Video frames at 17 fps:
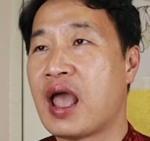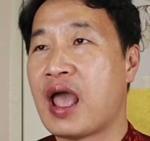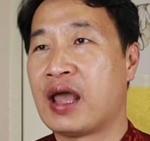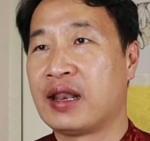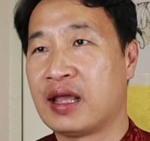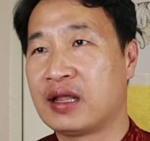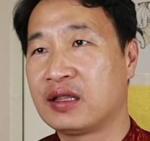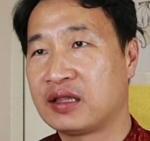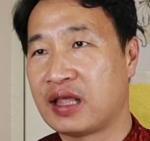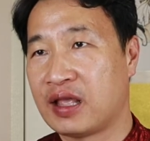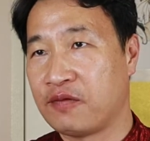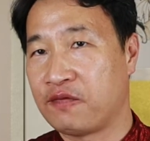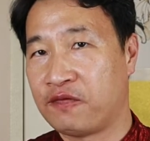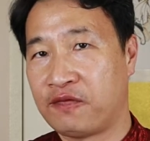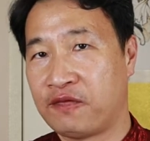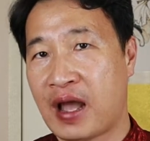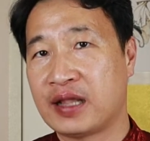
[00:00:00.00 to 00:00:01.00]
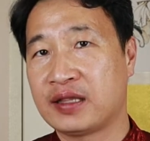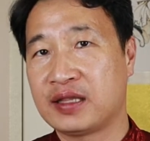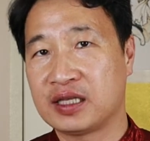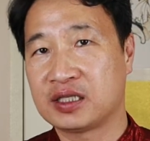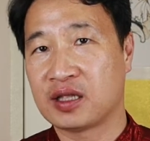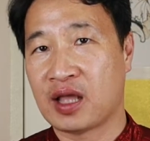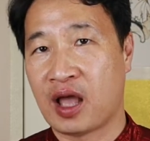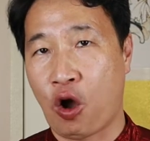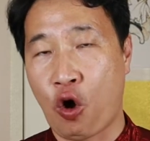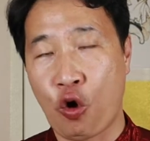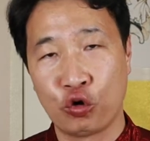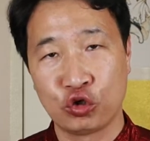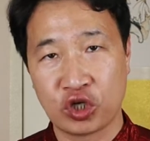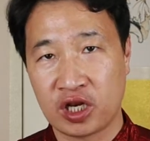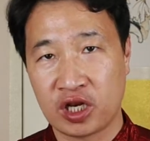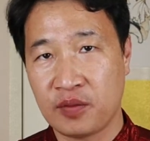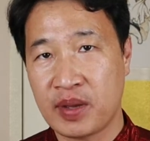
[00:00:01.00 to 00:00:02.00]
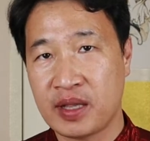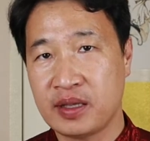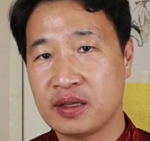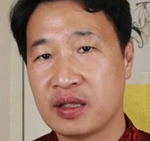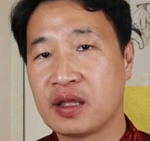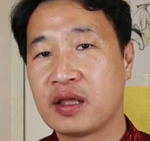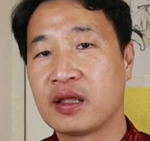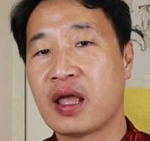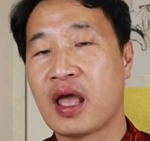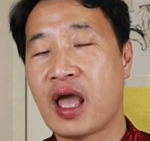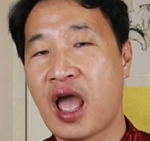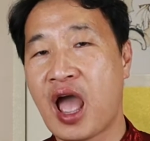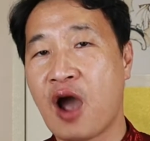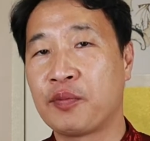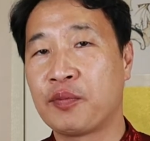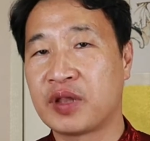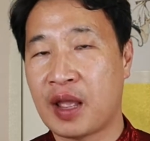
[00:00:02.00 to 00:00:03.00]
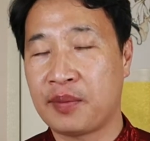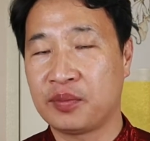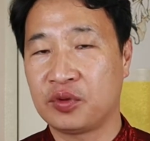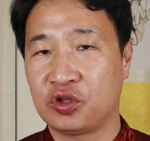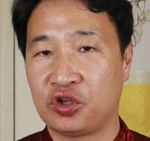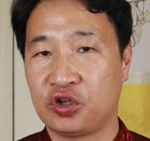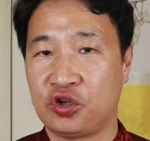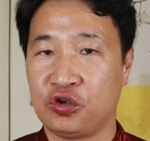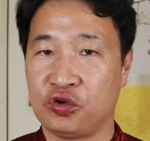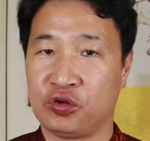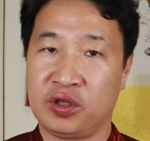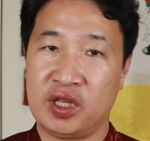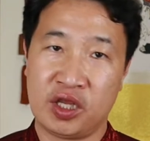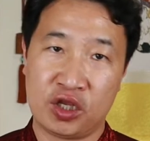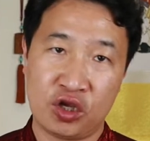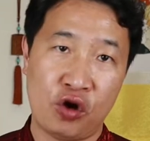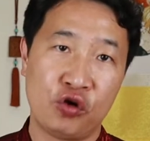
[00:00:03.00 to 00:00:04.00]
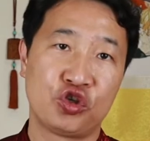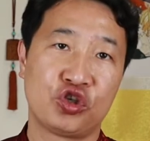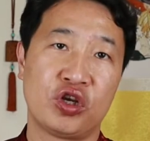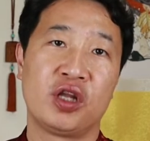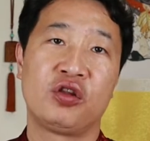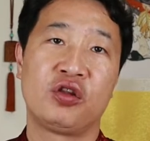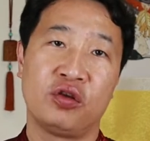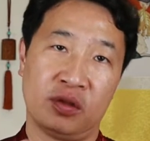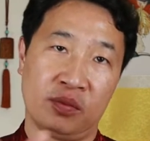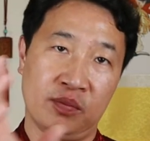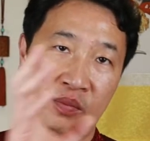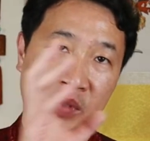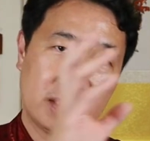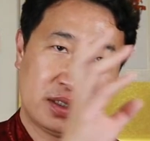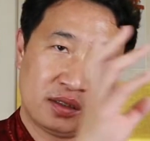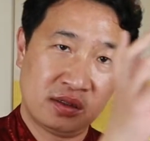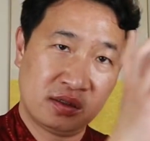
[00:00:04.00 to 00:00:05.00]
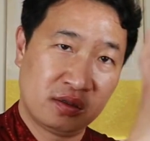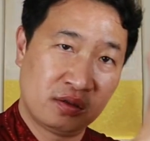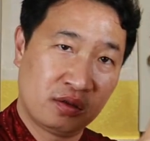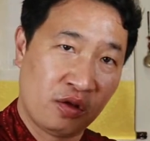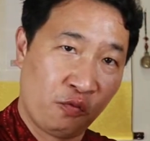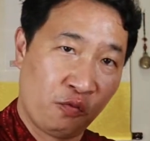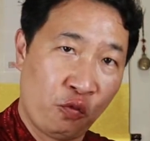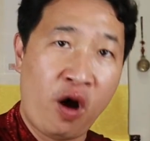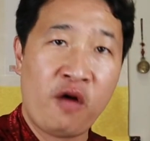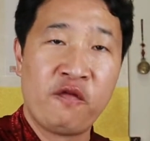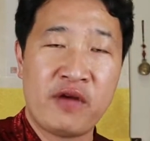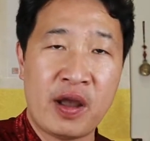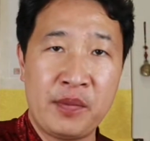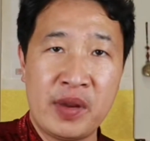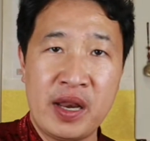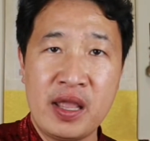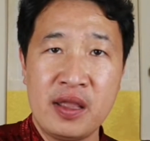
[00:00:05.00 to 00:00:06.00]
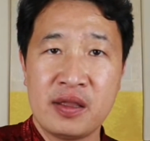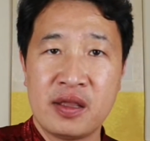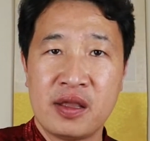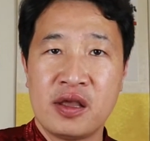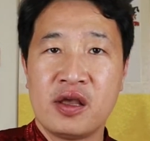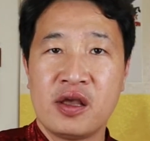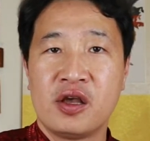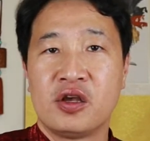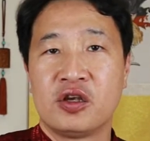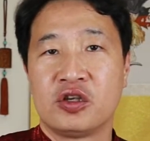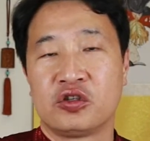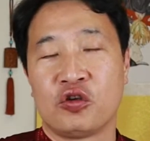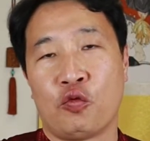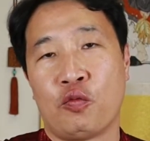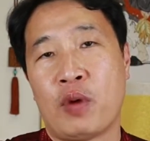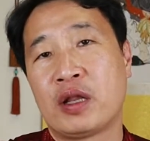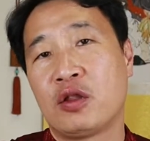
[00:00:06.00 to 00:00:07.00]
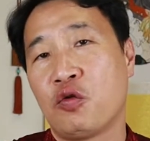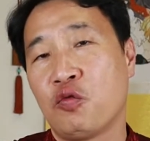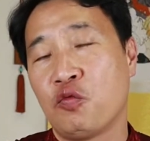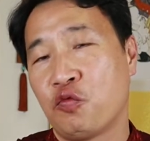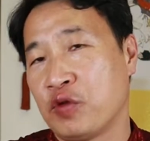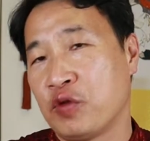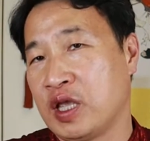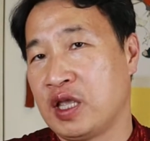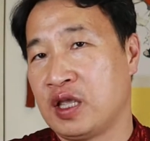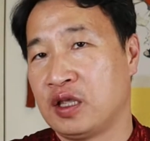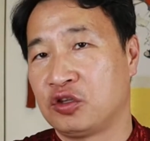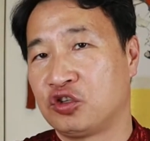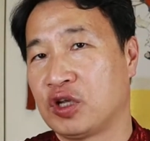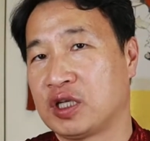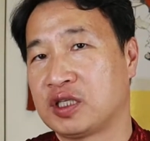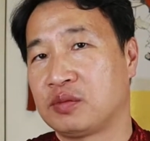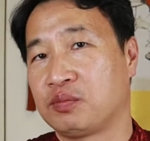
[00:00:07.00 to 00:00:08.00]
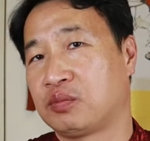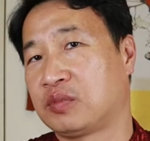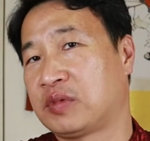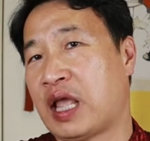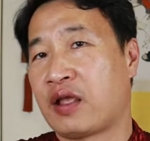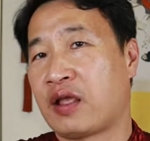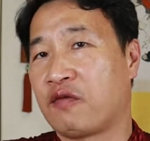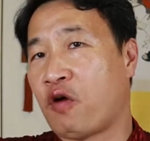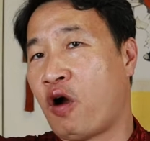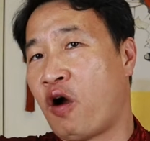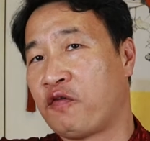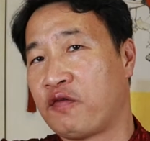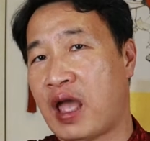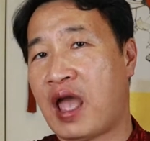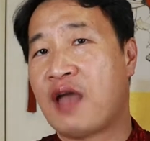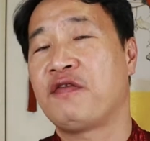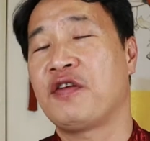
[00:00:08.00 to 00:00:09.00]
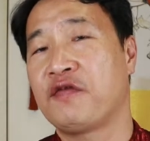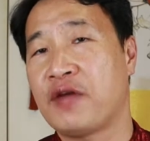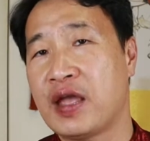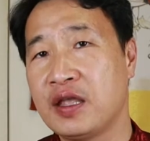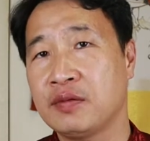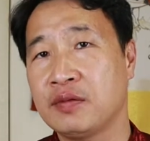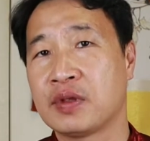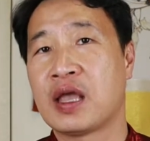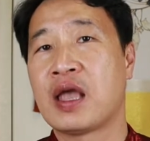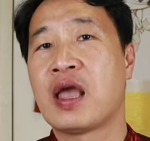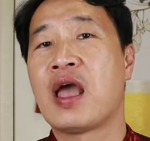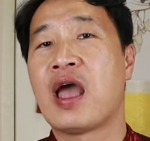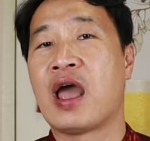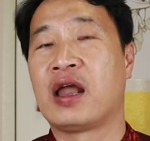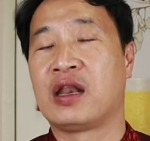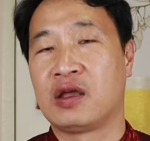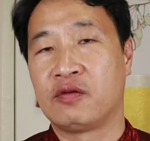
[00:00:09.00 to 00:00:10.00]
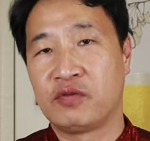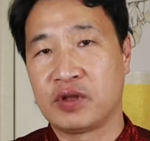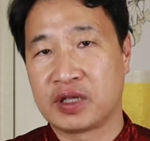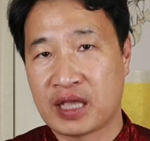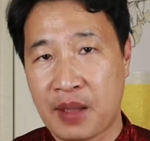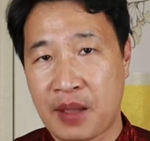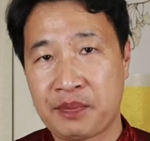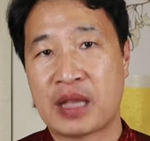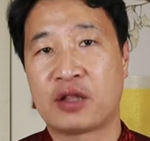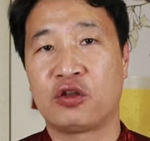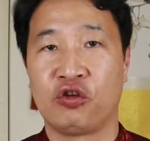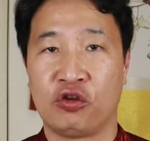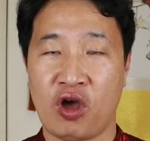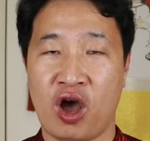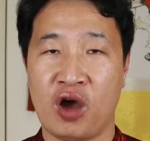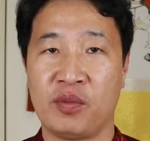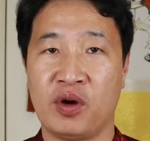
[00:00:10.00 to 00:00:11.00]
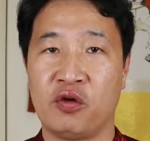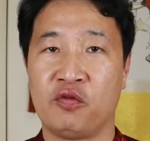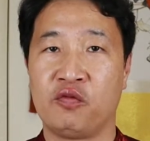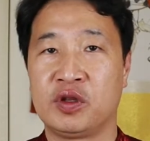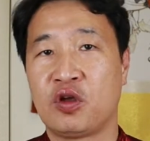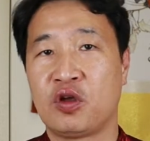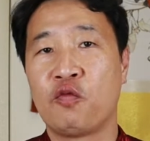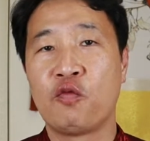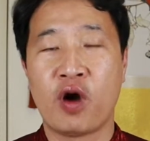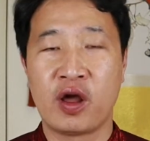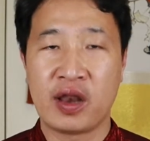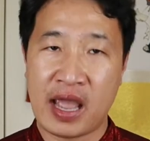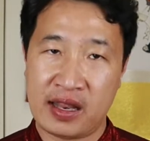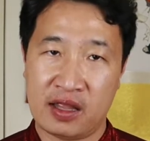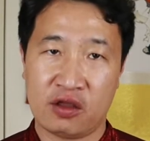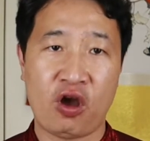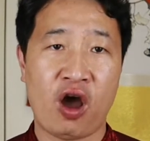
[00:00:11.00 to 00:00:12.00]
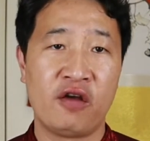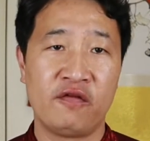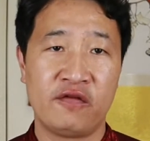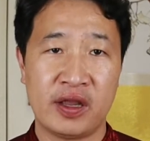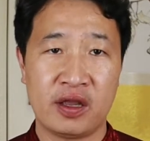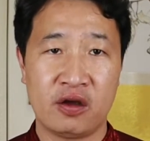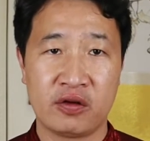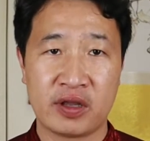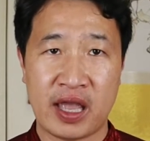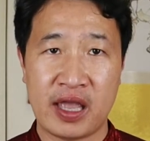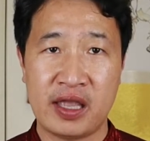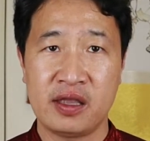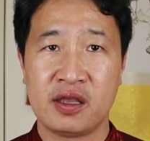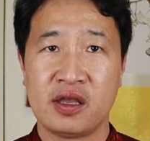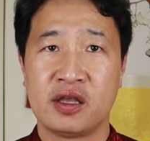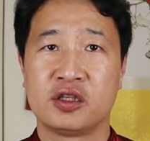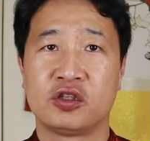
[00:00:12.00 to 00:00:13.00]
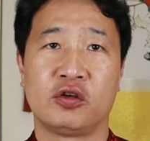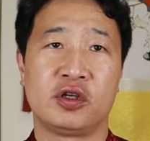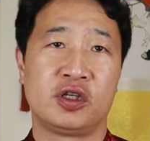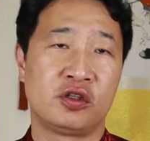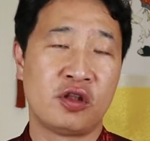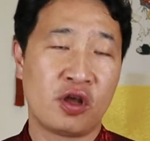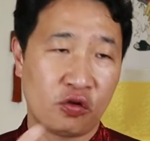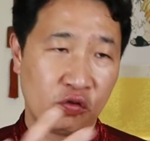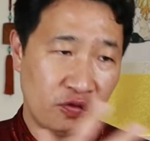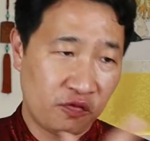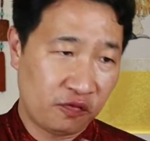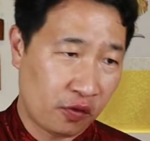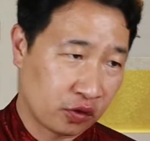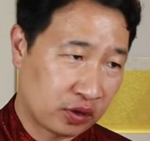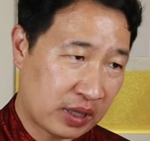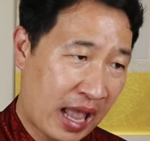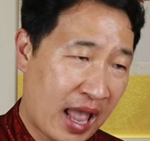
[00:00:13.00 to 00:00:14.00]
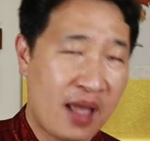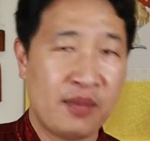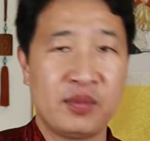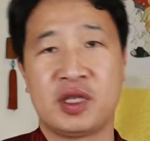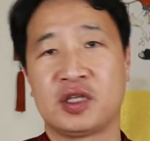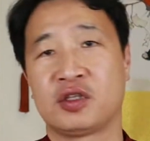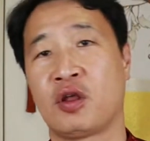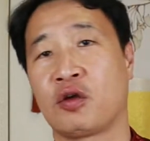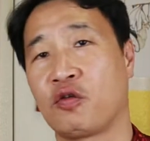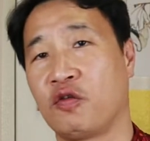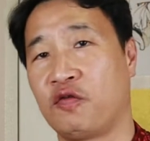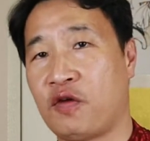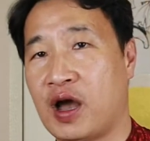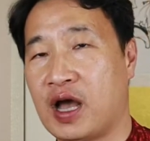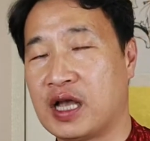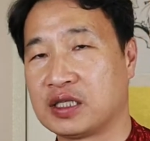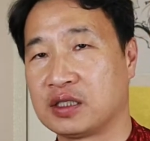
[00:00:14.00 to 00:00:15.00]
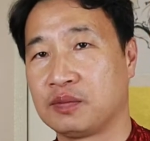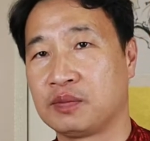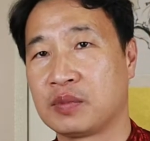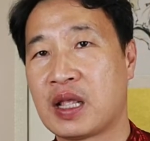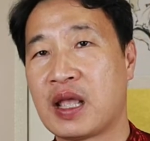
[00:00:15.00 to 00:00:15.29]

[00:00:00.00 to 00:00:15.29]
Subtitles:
and then they find this old gentleman, help them to negotiate to the Wang family. So why don't we just take off everything and then we get back to normal? We don't want any conflict, okay? So it's not good for them, it's not good for us.